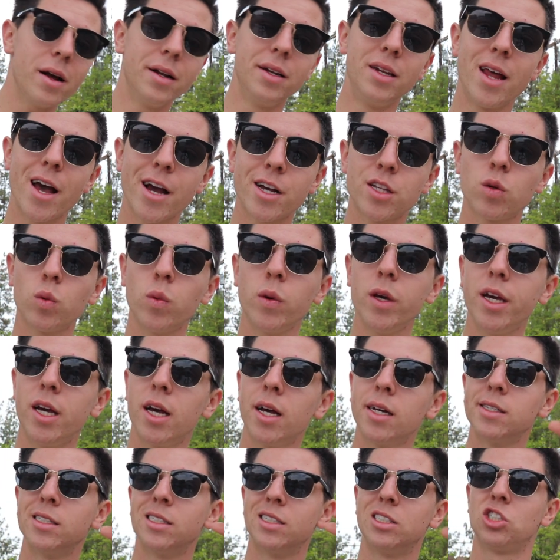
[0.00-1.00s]
Next
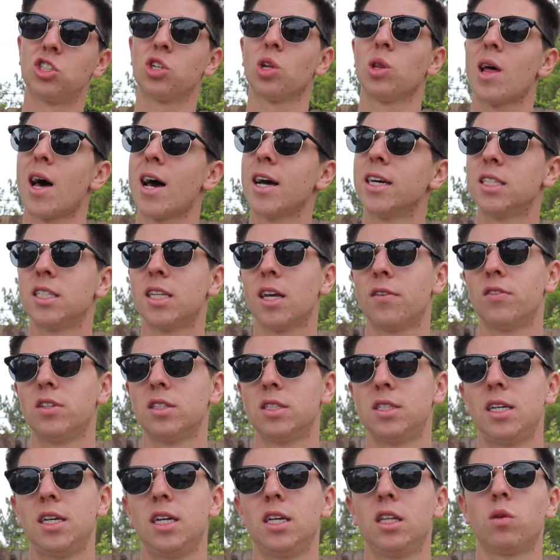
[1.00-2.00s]
week, July
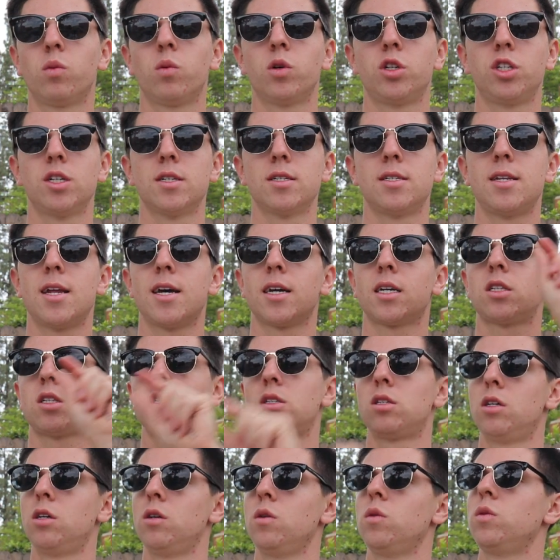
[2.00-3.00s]
17th, which is
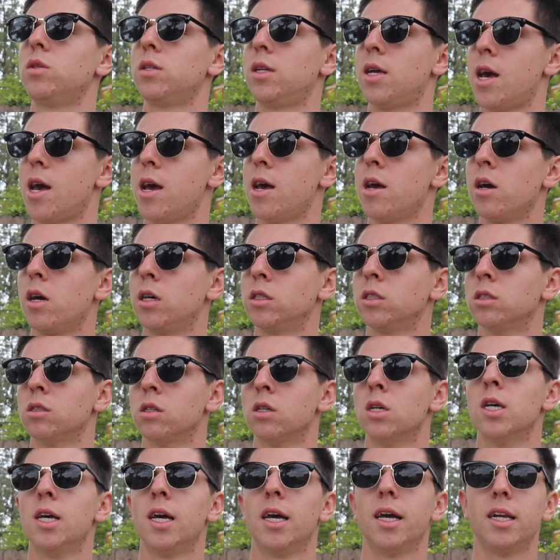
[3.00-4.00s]
next Tuesday,
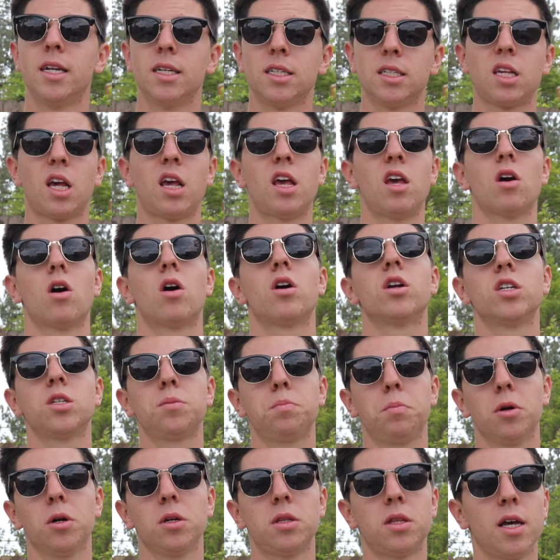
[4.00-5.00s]
it is
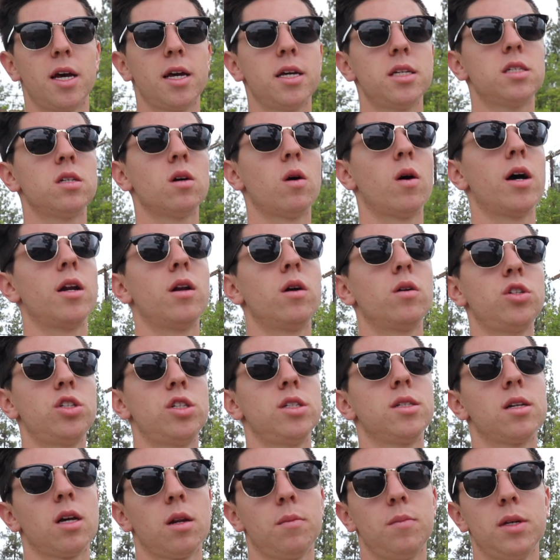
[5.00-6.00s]
Kiana's birthday, so I know
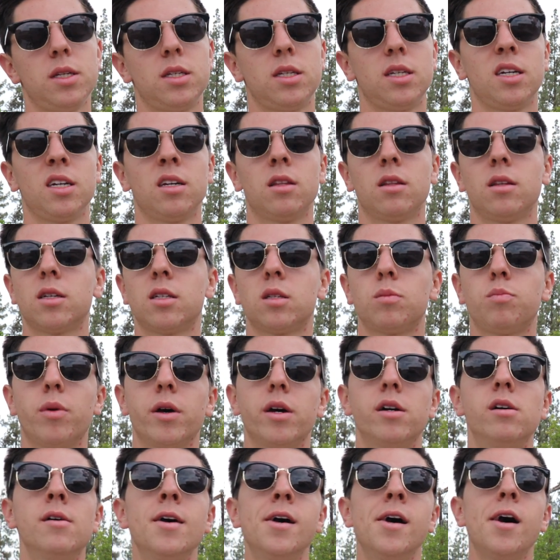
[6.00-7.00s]
she's going to be seeing this,
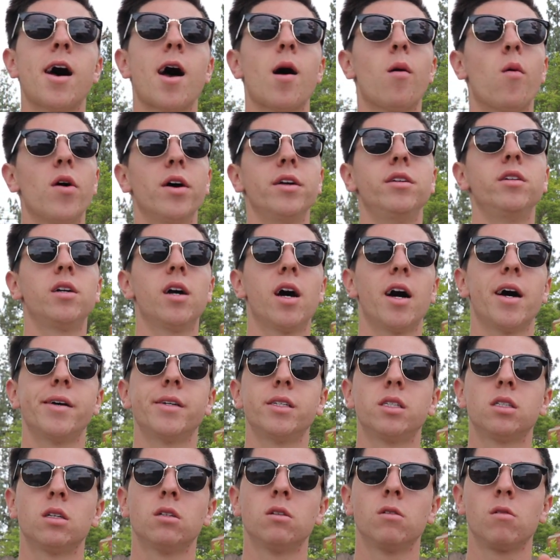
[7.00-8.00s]
but I want you
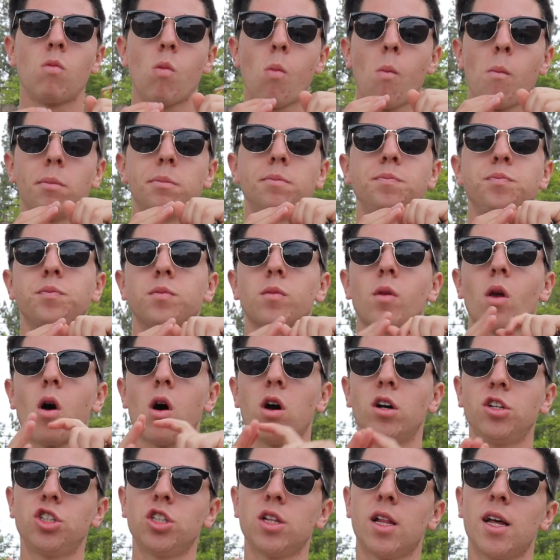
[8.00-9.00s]
guys
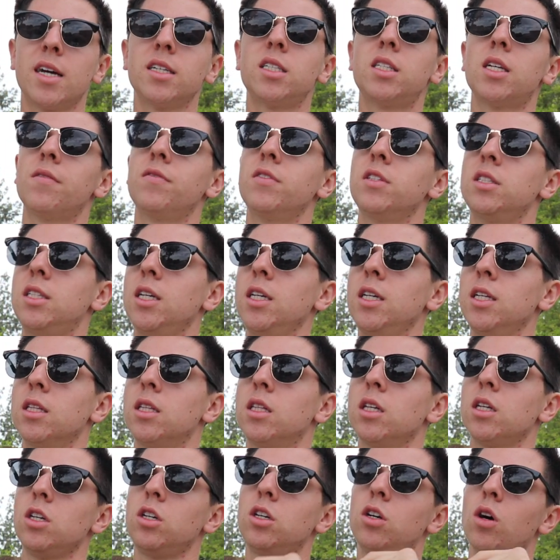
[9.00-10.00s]
on July
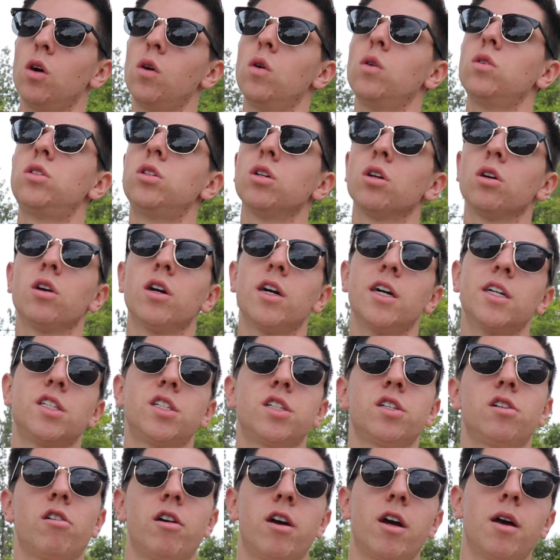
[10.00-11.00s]
17th, go to her
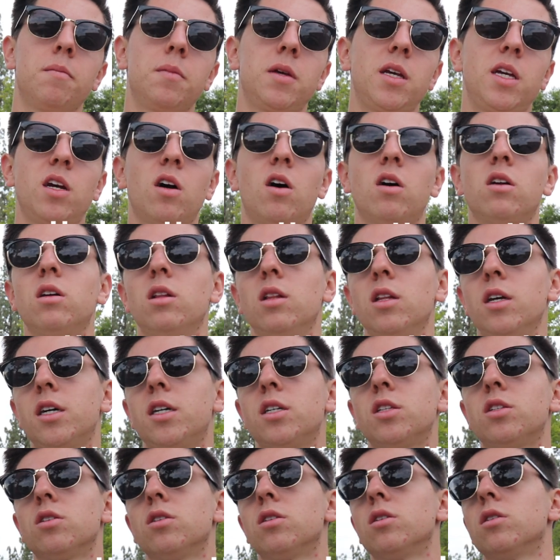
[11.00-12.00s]
Instagram, Kiana
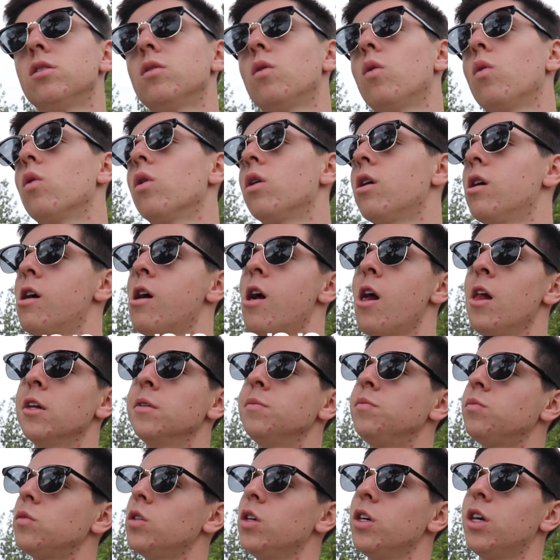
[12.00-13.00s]
Lichter, or
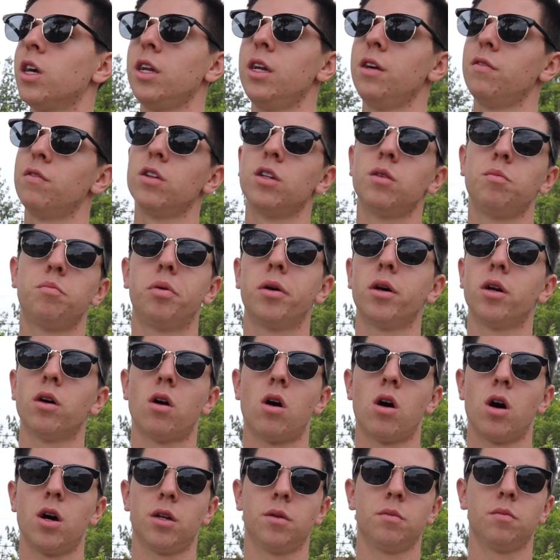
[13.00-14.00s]
you can even put it
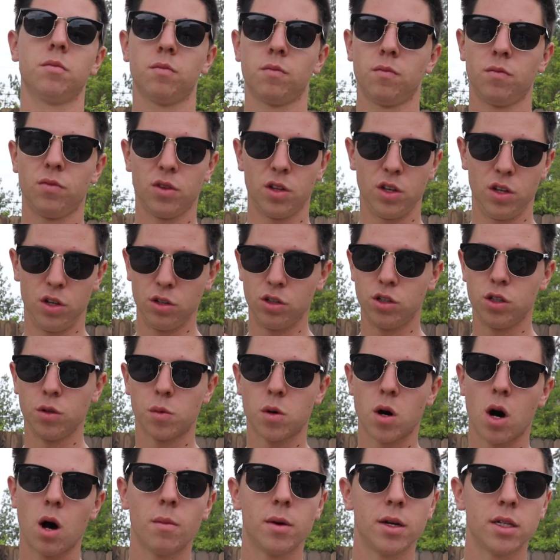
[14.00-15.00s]
on the
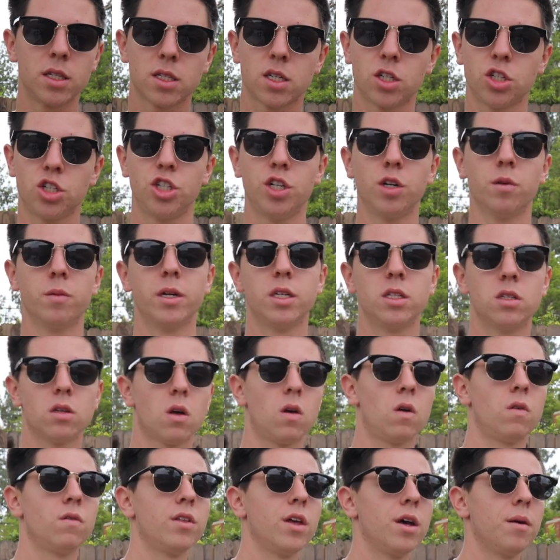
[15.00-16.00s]
YouTube comments because she reads
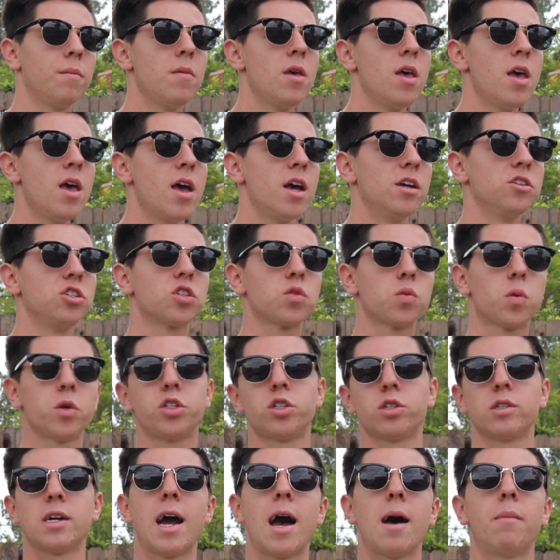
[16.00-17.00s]
all of them. And just
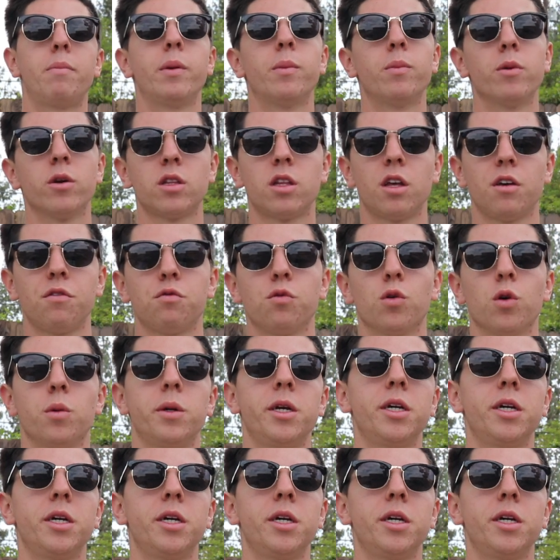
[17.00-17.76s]
wish her a happy birthday for